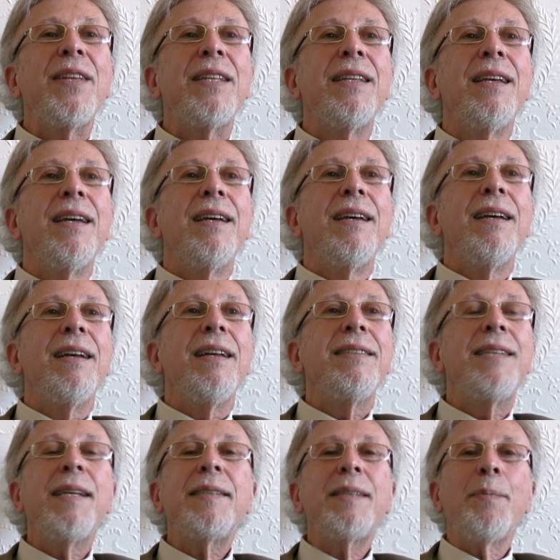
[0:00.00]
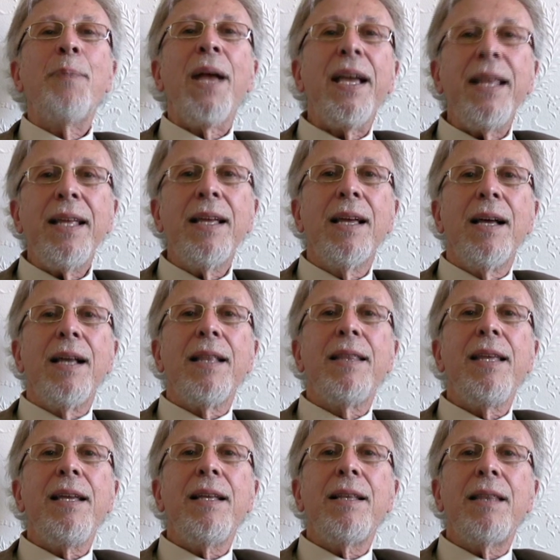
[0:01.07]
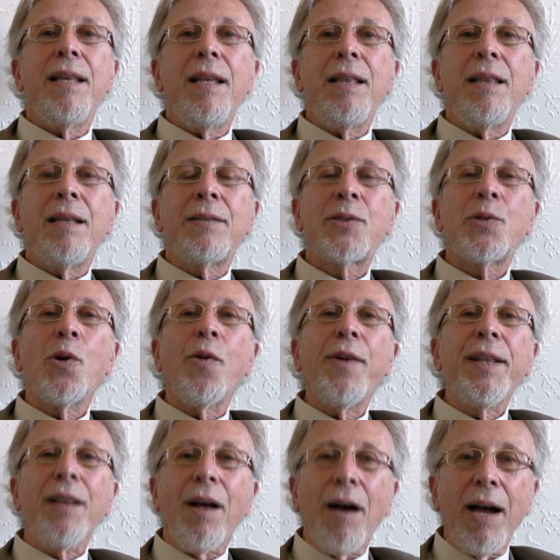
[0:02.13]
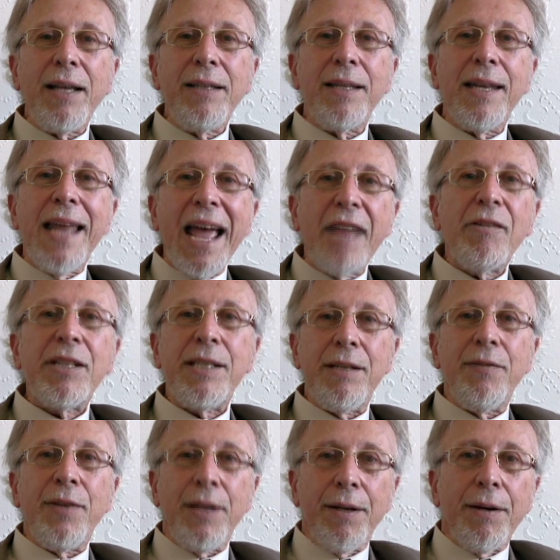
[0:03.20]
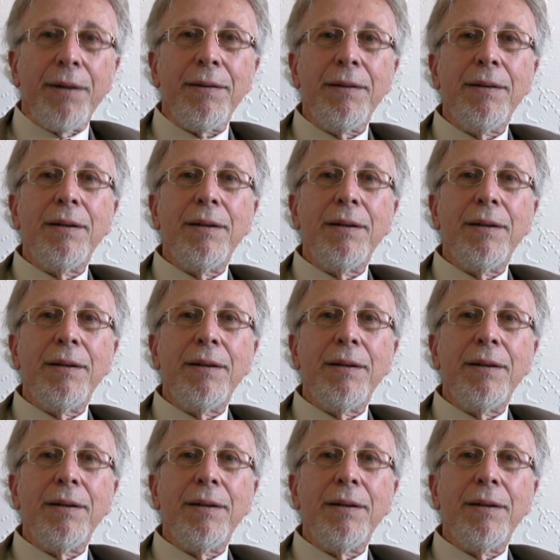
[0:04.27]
it dissipating, the storyline, the narrative here,